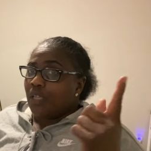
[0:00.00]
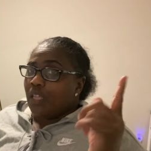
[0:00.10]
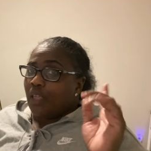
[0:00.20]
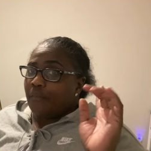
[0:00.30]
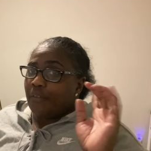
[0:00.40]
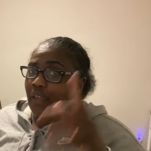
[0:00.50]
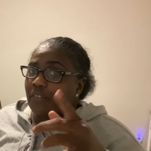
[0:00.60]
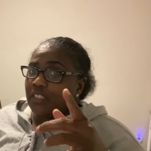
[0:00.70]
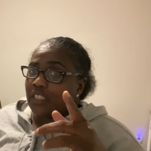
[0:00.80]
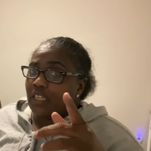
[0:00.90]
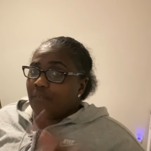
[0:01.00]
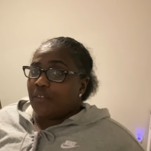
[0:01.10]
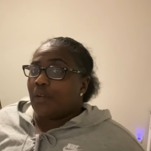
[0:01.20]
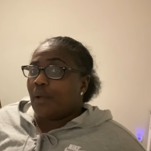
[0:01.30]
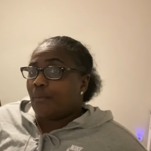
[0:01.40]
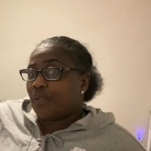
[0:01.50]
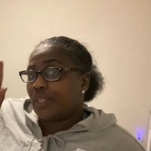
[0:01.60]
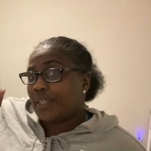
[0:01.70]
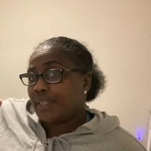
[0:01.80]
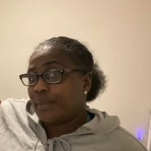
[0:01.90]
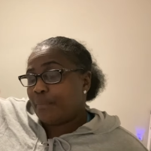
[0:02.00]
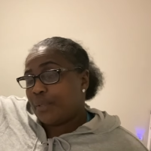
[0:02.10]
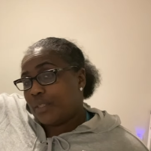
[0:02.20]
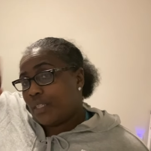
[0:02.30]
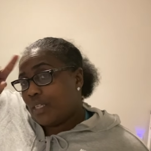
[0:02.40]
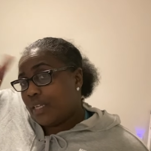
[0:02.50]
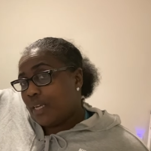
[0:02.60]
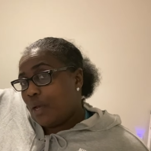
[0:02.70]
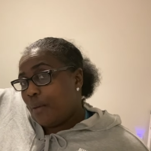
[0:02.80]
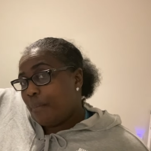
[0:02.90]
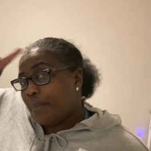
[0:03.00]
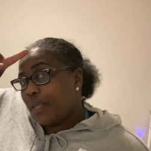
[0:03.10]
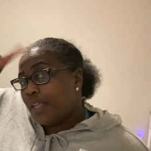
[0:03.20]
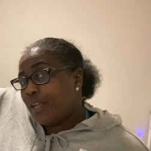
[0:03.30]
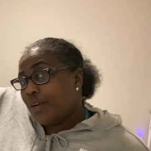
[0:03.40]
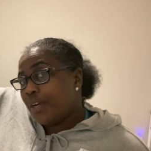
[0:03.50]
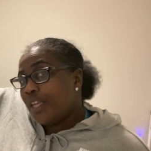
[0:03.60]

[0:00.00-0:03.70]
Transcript: If you haven't seen that video, I'm gonna click put the link up here